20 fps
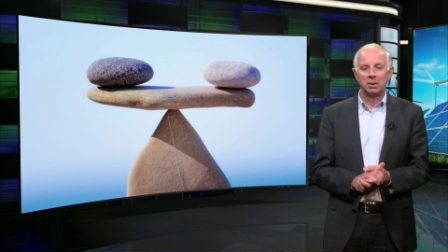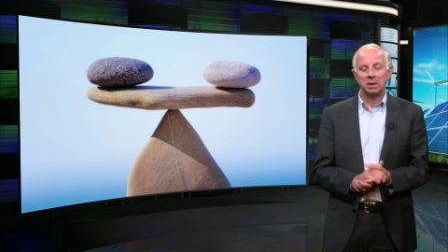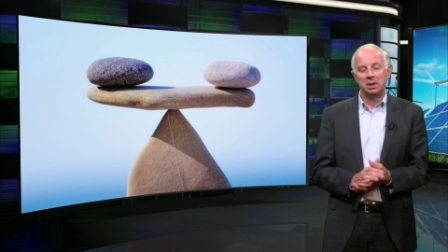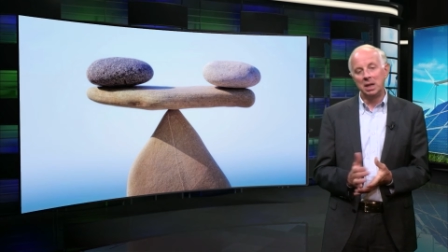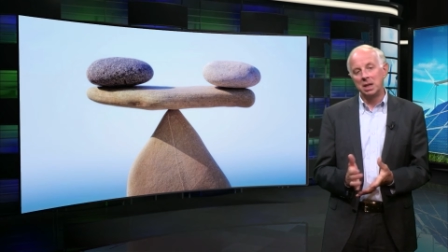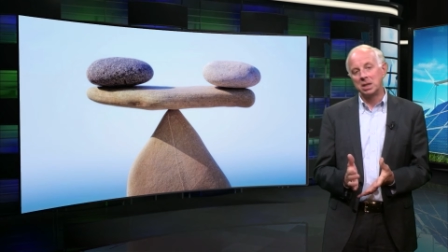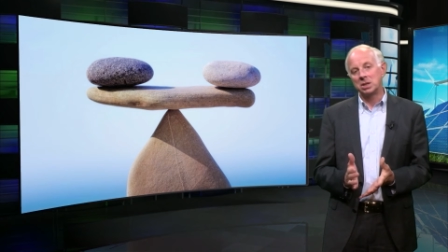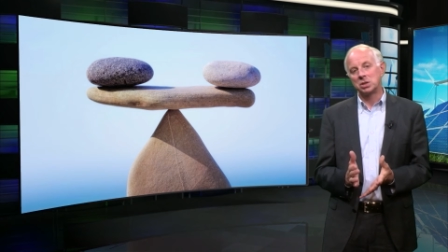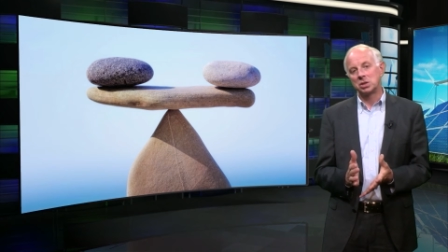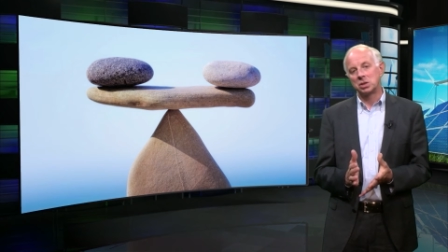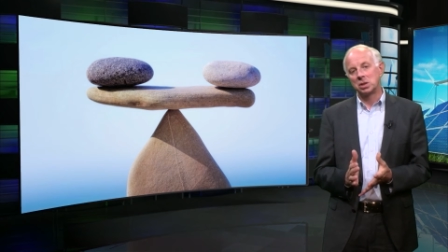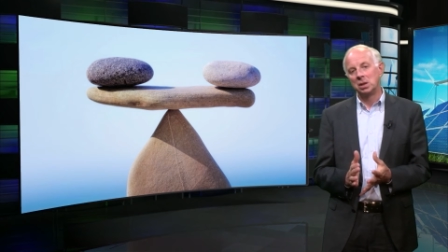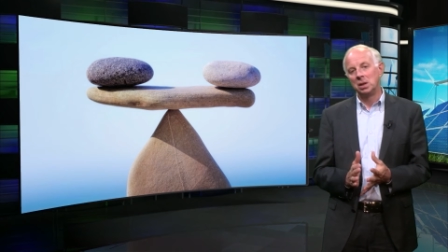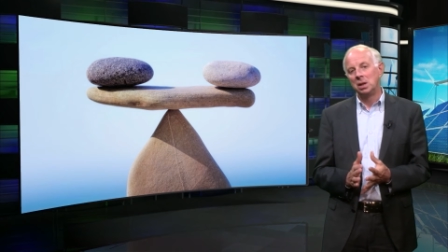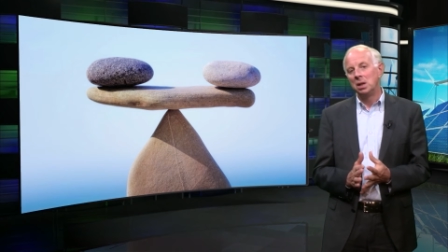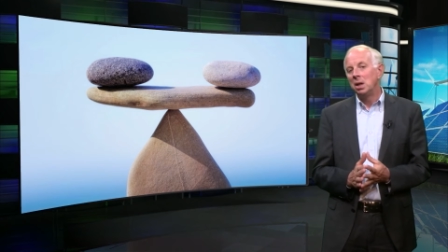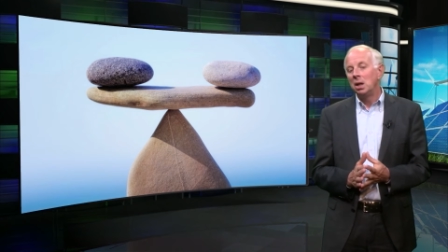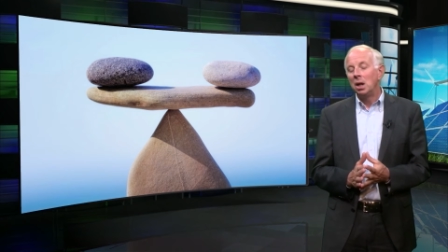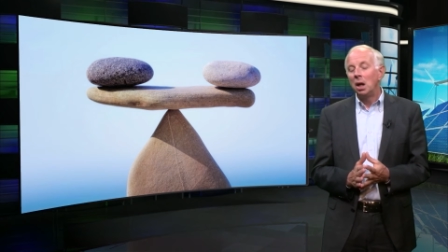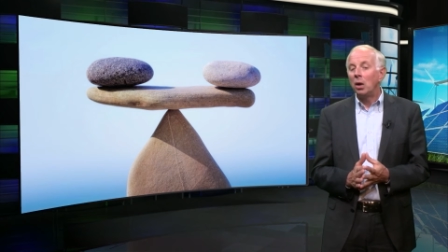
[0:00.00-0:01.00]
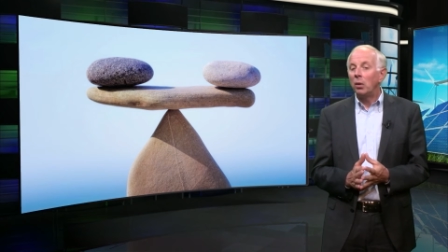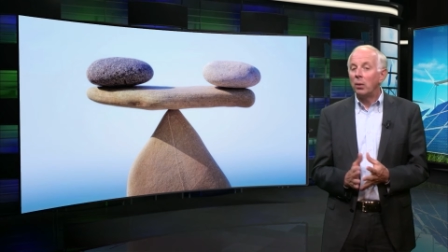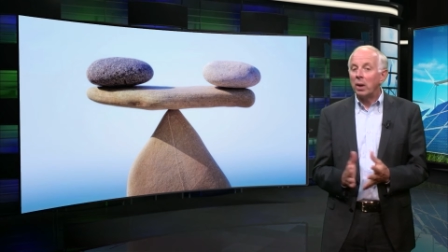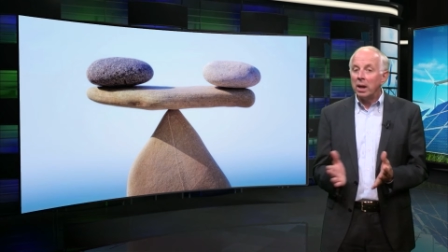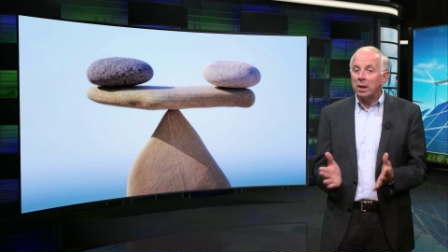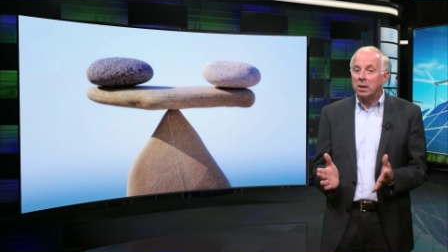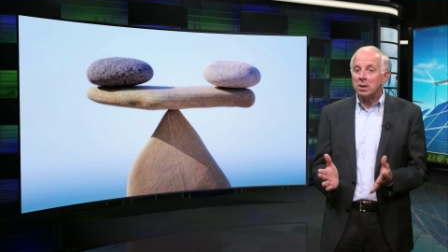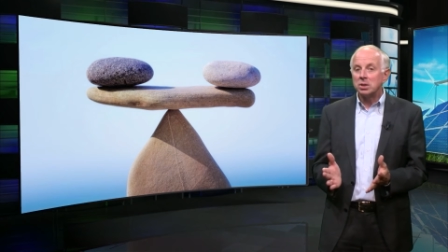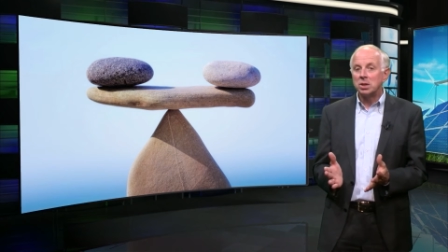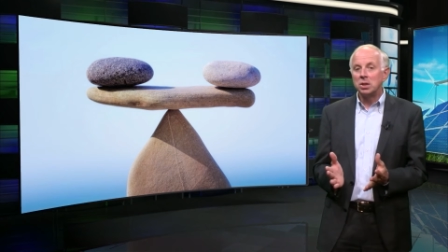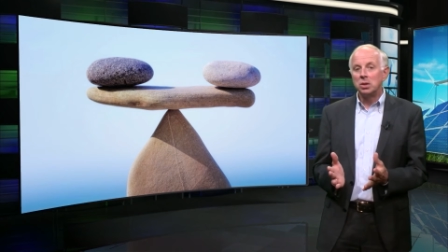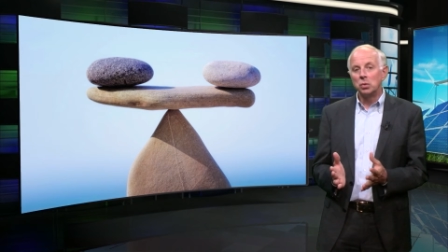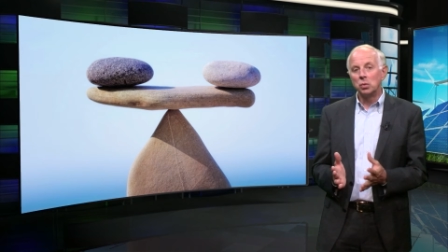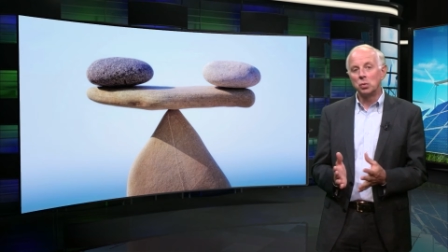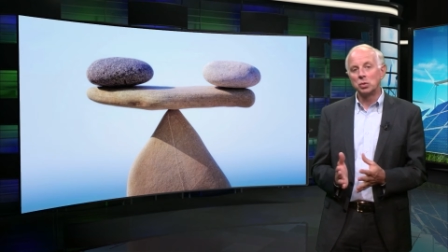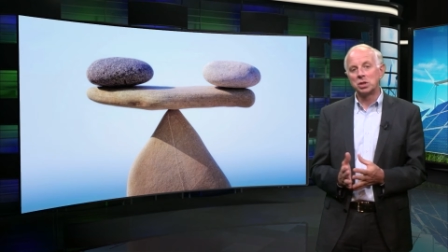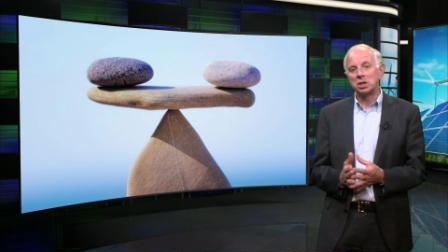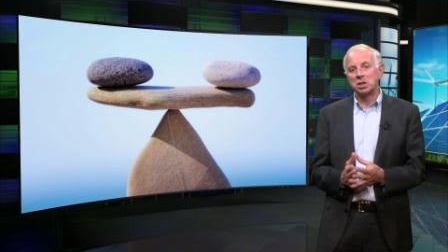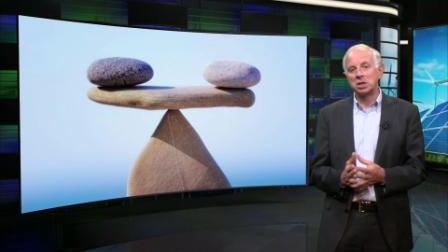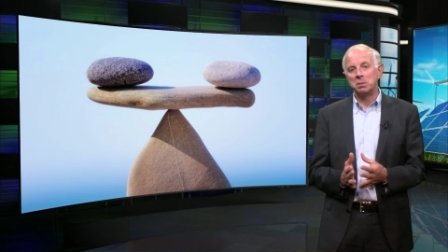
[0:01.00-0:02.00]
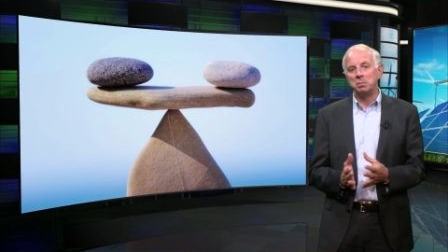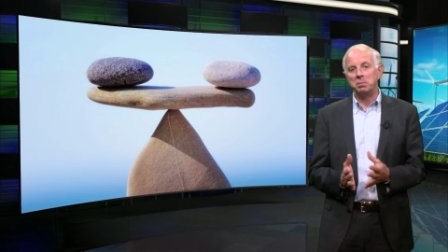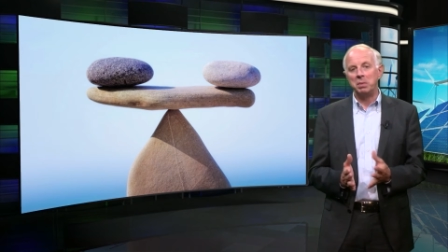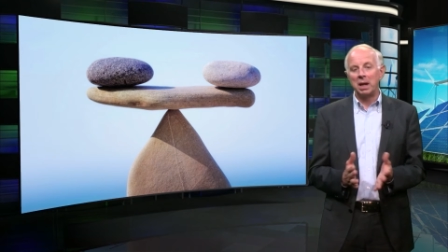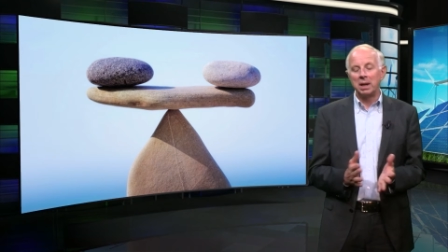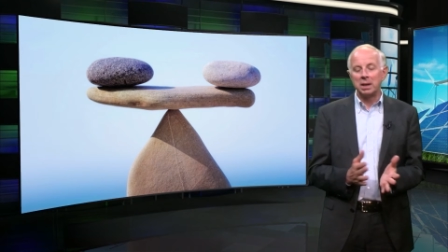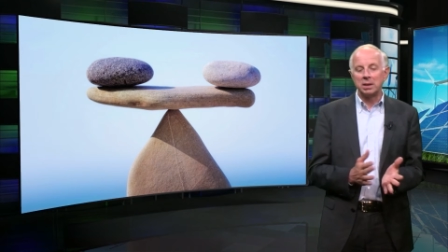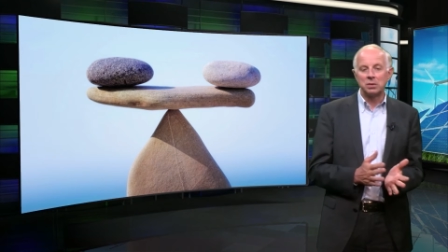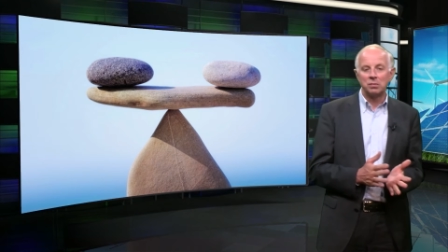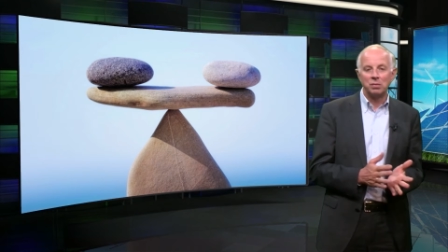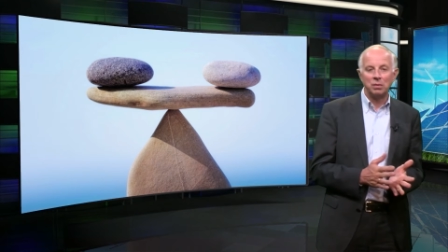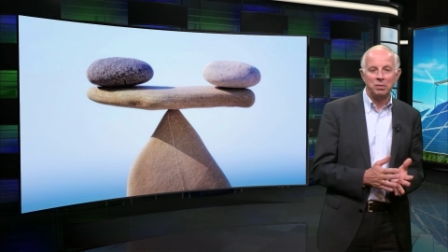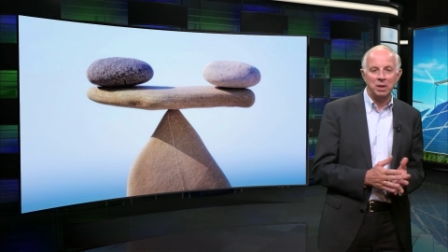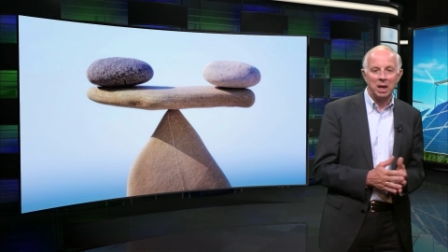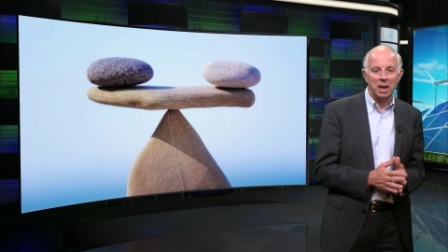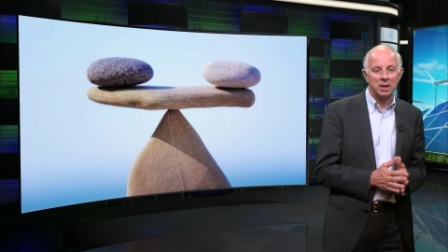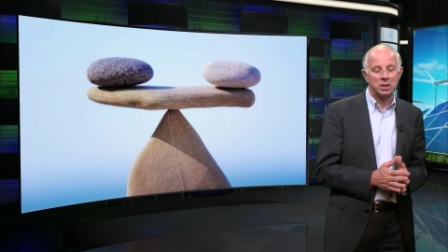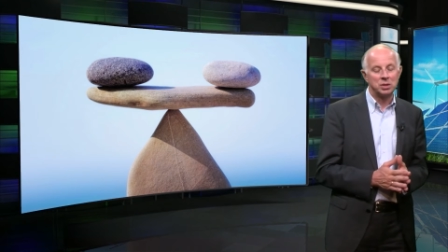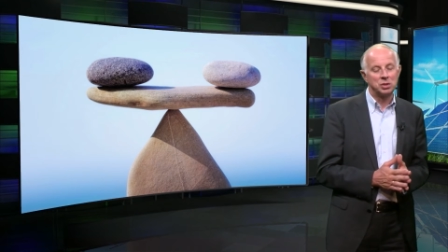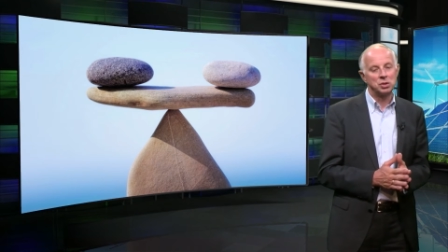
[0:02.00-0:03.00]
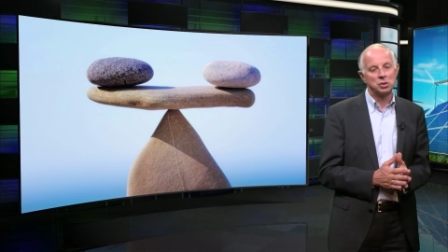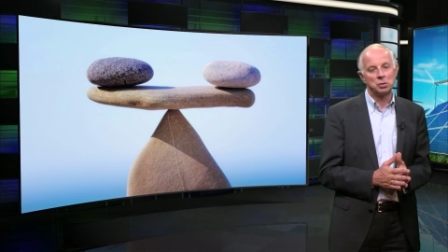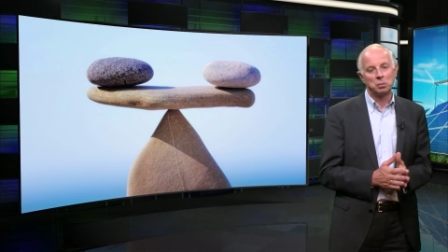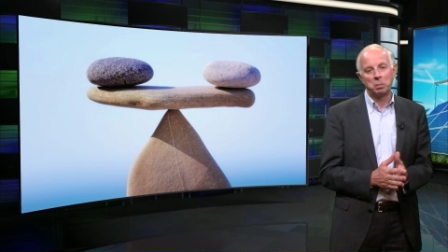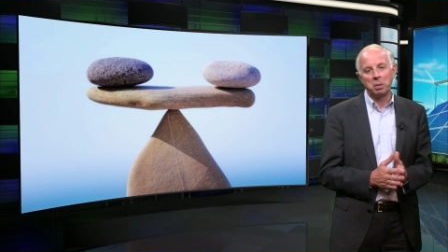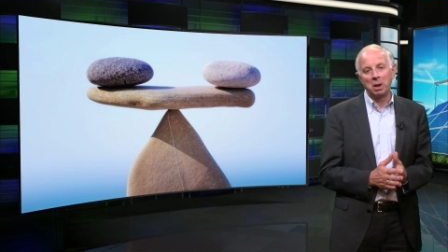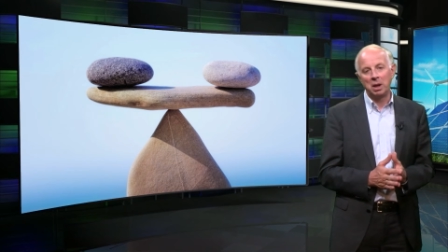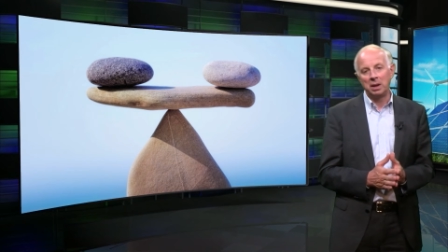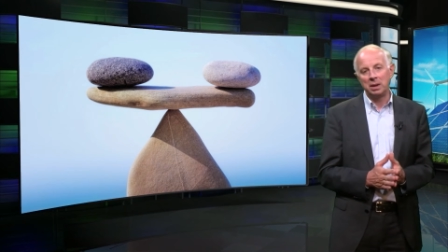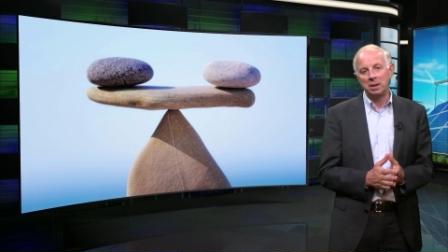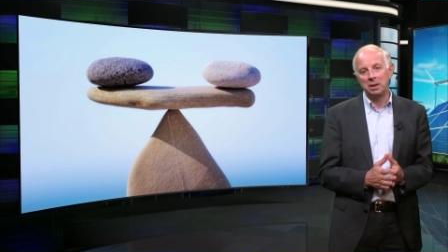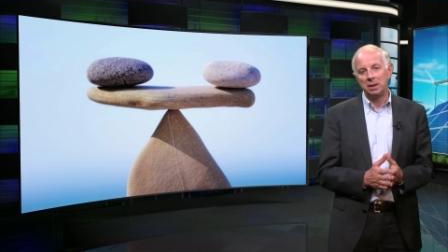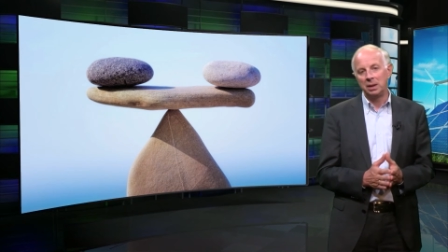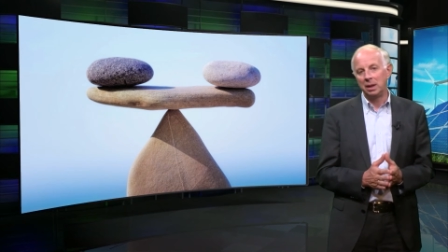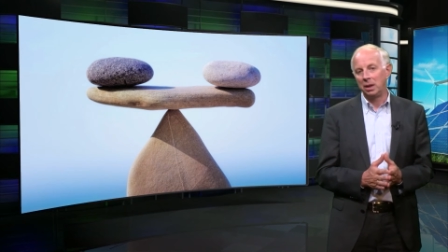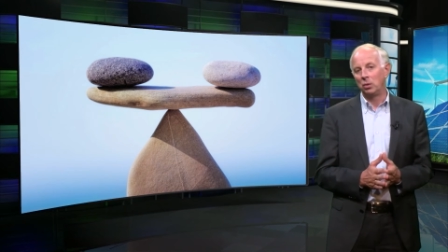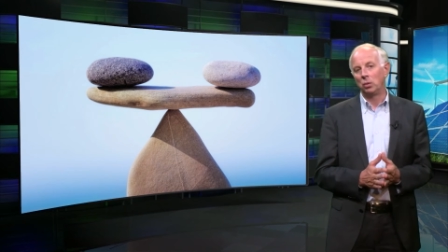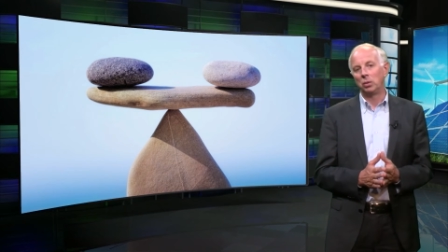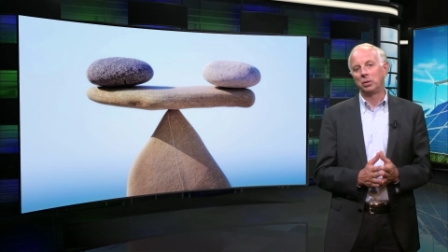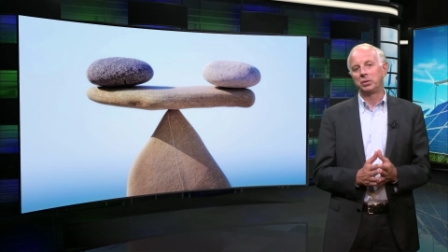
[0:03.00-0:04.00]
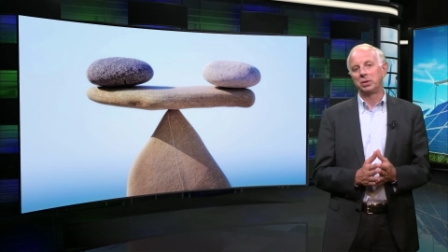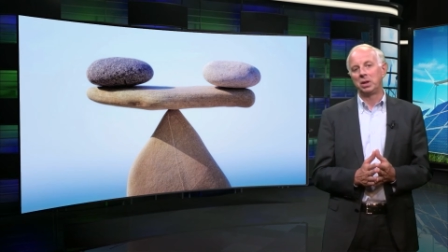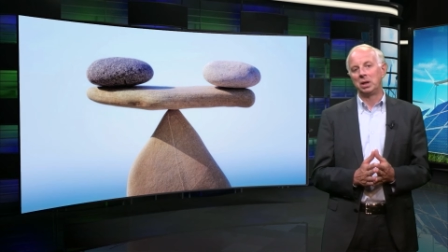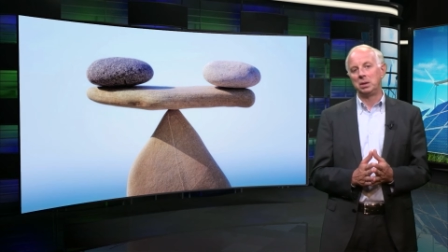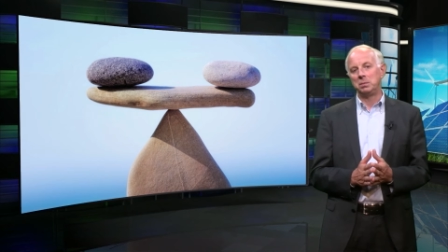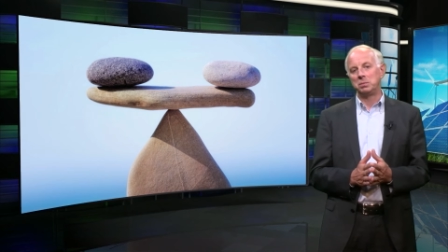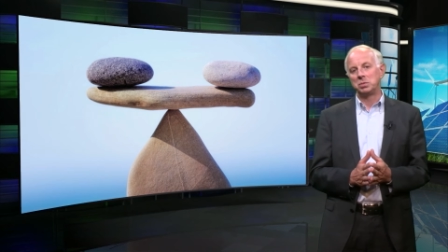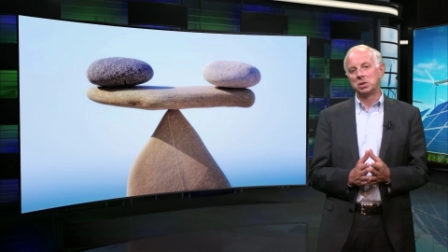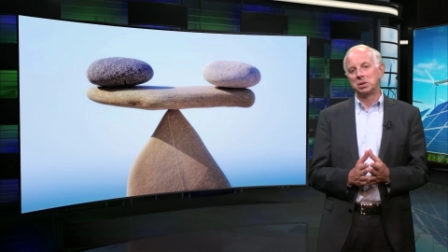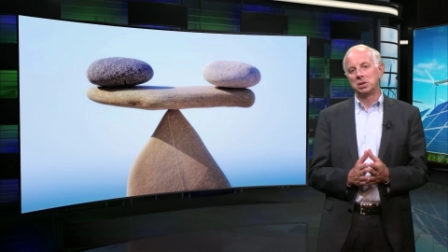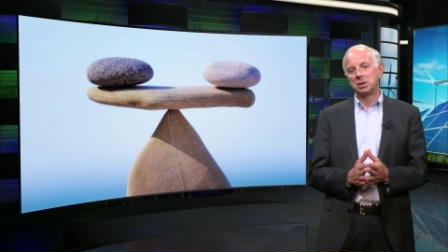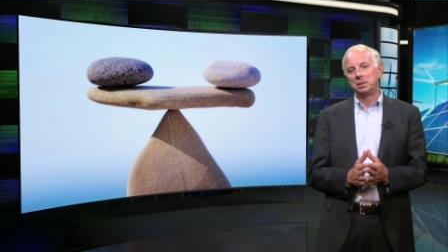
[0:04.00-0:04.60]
Yes, our energy use is in balance with the energy supply at all times.